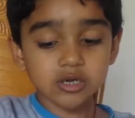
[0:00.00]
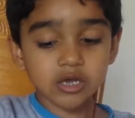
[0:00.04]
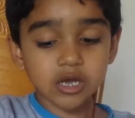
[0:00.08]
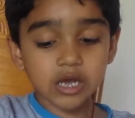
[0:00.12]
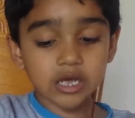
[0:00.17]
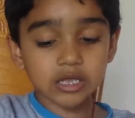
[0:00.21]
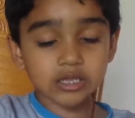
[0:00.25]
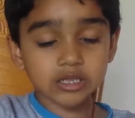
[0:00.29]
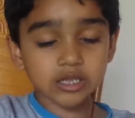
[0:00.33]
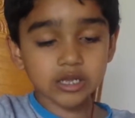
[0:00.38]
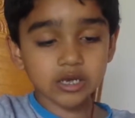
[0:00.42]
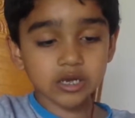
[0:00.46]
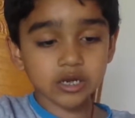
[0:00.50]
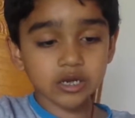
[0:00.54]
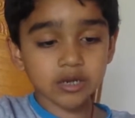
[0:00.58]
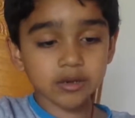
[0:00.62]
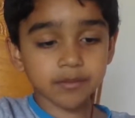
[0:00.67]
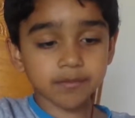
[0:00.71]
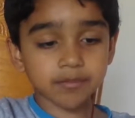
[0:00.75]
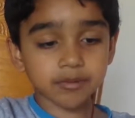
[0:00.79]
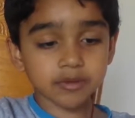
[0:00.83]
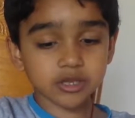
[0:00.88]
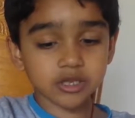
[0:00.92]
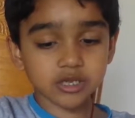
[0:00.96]
And then
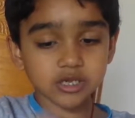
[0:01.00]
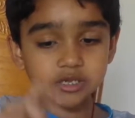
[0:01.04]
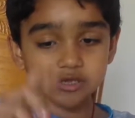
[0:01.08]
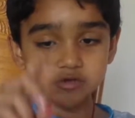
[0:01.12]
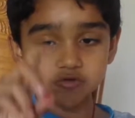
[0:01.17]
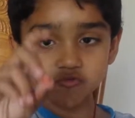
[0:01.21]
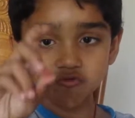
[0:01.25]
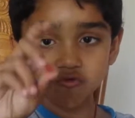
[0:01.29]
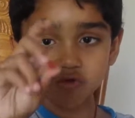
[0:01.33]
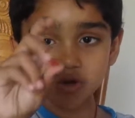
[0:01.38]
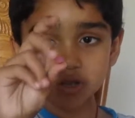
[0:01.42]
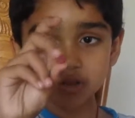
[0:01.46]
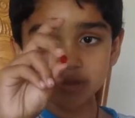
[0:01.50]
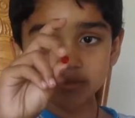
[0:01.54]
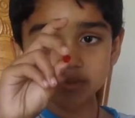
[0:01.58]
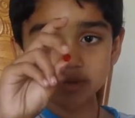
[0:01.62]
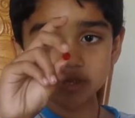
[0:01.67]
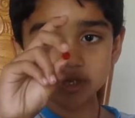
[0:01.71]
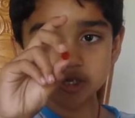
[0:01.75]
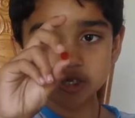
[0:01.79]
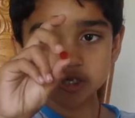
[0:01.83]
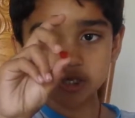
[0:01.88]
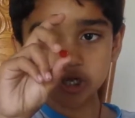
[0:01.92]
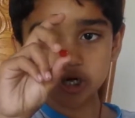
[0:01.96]
put this red
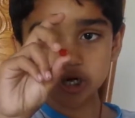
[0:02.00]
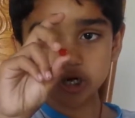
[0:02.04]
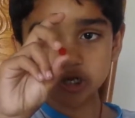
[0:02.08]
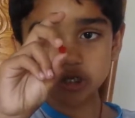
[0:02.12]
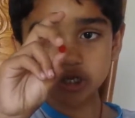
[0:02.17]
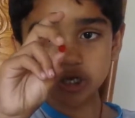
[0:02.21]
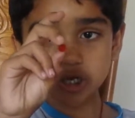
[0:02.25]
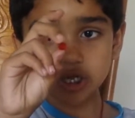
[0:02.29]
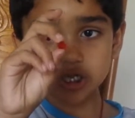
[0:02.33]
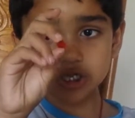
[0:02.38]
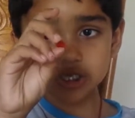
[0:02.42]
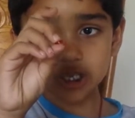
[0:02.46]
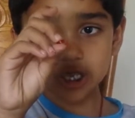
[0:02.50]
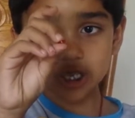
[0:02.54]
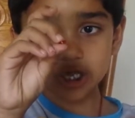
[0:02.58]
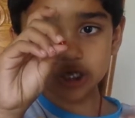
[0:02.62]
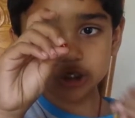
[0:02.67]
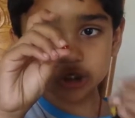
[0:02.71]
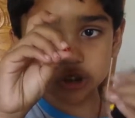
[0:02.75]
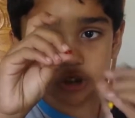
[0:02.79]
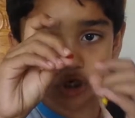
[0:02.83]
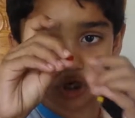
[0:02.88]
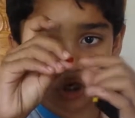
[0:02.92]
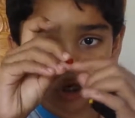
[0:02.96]
stud, it's like
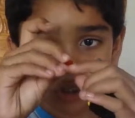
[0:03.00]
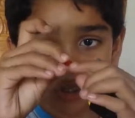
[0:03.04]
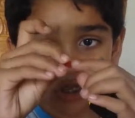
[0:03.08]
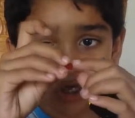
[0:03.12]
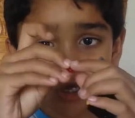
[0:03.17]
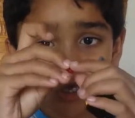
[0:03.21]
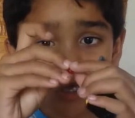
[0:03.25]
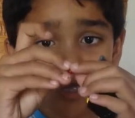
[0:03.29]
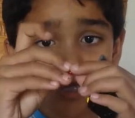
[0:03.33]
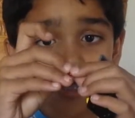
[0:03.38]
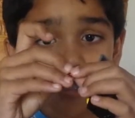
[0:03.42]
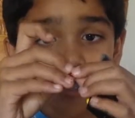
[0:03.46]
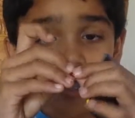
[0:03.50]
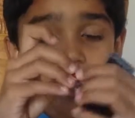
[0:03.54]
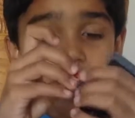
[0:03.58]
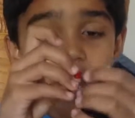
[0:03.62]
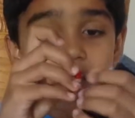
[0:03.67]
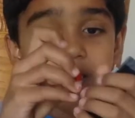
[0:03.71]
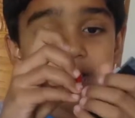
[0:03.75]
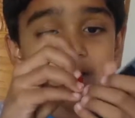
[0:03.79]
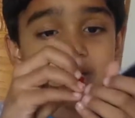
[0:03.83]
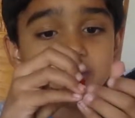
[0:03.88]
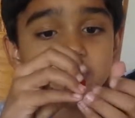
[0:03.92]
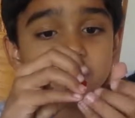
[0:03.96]
shiny,
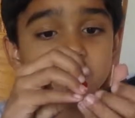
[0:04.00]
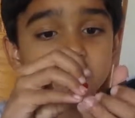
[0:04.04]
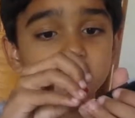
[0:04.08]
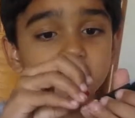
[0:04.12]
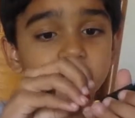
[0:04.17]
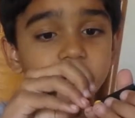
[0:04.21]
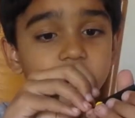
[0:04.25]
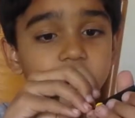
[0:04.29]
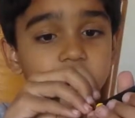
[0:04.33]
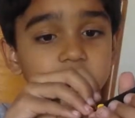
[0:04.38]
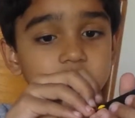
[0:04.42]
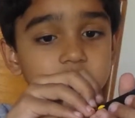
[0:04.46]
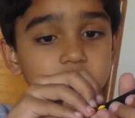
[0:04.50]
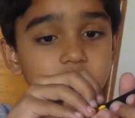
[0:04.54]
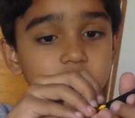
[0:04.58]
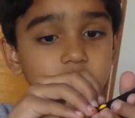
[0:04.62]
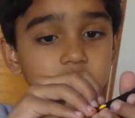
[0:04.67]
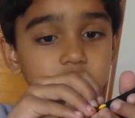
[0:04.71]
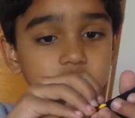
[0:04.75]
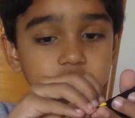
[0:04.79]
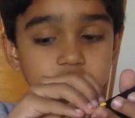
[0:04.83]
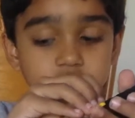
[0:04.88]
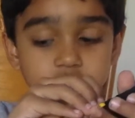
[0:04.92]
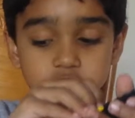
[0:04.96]
and it's red
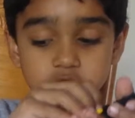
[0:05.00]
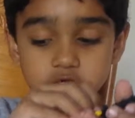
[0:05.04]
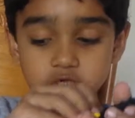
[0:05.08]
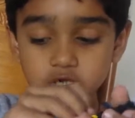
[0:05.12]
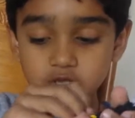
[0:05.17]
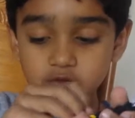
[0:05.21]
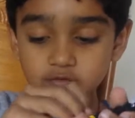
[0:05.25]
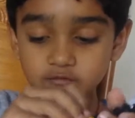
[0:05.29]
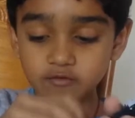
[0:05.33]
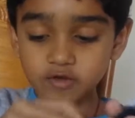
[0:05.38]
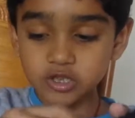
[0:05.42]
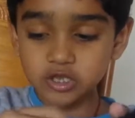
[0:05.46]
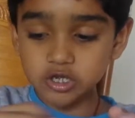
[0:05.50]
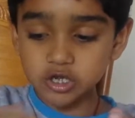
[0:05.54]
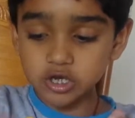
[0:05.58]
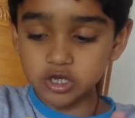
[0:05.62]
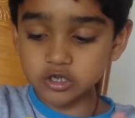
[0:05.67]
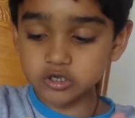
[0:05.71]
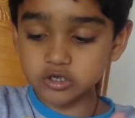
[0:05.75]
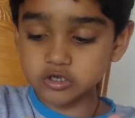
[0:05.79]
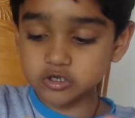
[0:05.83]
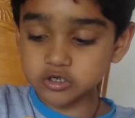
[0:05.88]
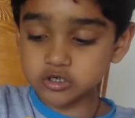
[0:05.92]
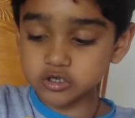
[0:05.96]
color, in red
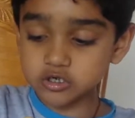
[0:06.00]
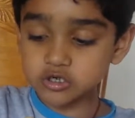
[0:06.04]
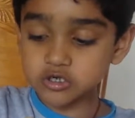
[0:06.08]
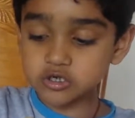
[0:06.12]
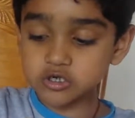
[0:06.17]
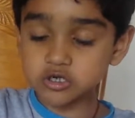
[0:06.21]
color